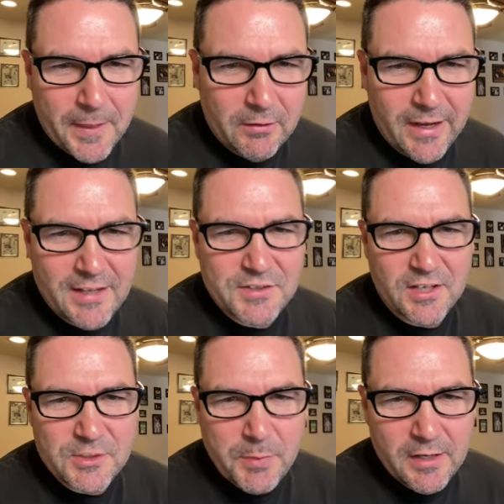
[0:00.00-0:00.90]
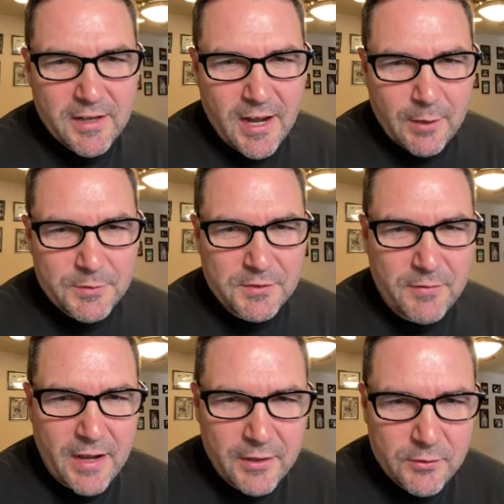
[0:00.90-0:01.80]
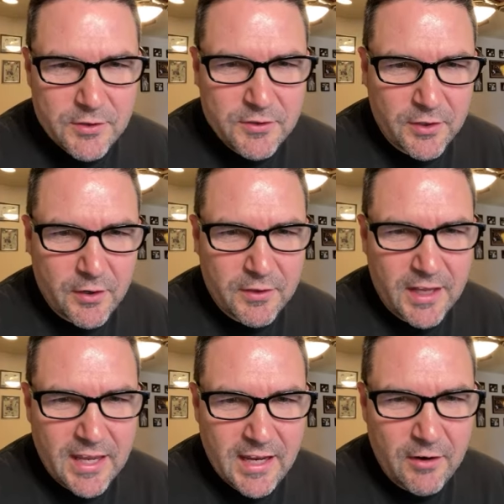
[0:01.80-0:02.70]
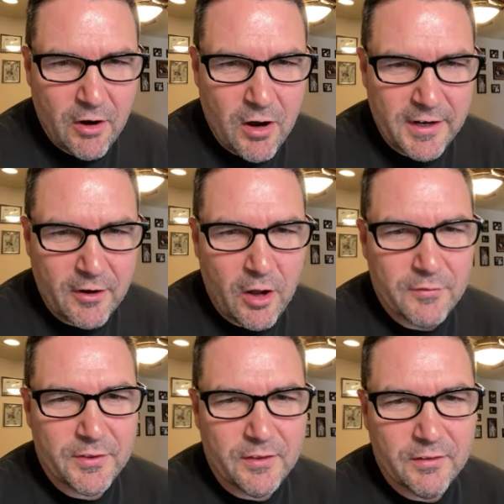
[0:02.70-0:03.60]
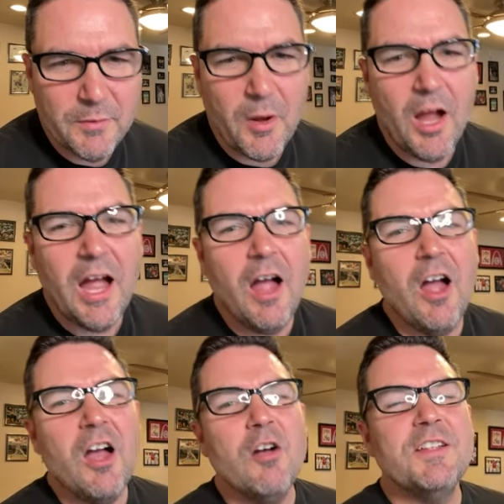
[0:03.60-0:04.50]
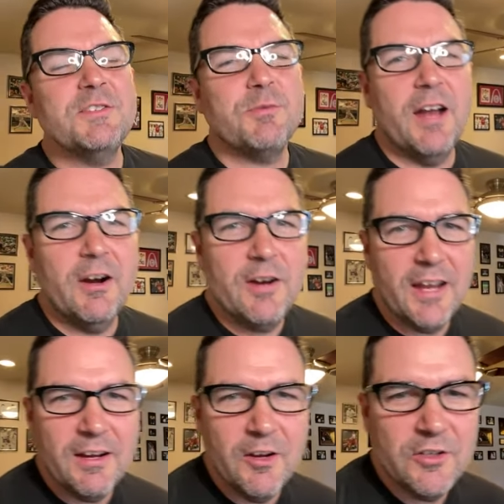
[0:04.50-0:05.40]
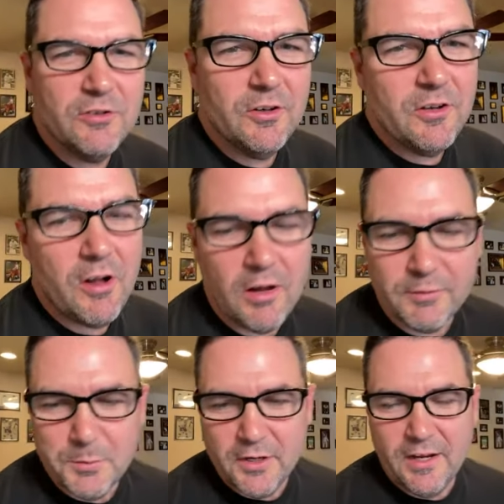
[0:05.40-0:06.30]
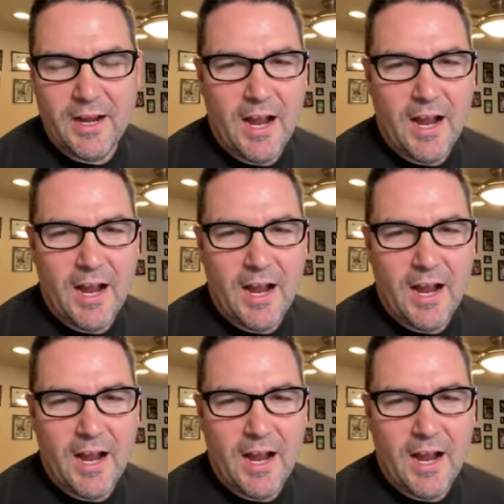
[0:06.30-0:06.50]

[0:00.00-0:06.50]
Lance says Petcock was the value to turn the heat on and off in the limo. Oh, that's right. Okay, good call, everybody.